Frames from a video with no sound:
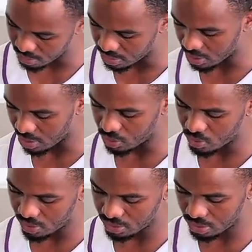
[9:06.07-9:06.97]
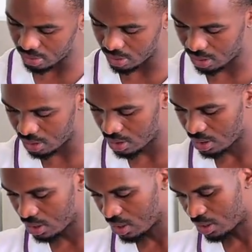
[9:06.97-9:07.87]
I don't want
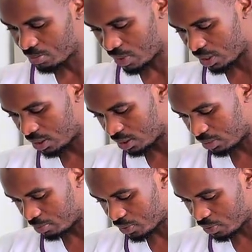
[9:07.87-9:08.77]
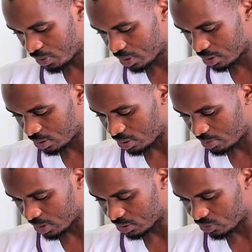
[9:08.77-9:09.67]
my brewing or my
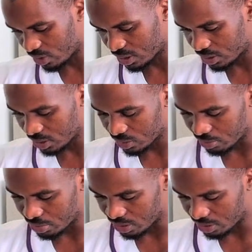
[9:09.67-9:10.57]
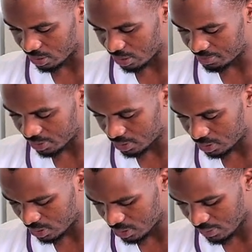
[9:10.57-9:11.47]
extraction to be interrupted.
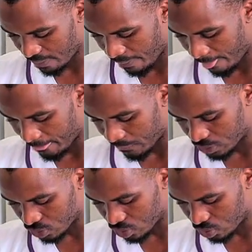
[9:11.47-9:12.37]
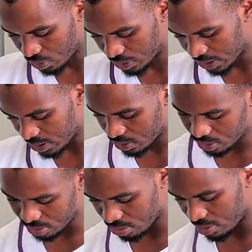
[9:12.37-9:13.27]
So we
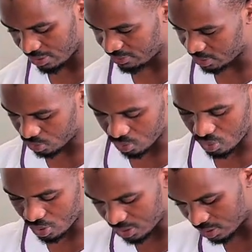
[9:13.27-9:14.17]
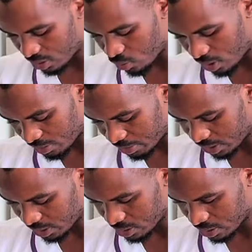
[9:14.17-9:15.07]
just leave it to go until 1
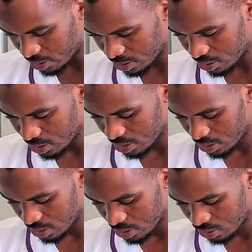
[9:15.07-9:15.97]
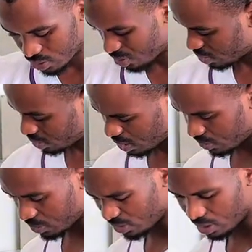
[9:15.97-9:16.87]
minute. So now we're
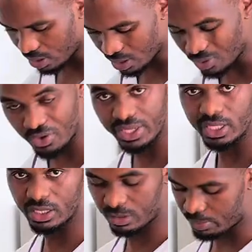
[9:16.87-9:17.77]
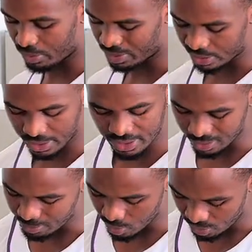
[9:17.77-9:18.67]
gonna go in and pour the second
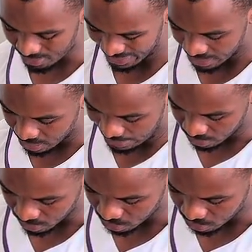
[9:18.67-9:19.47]
pour, which will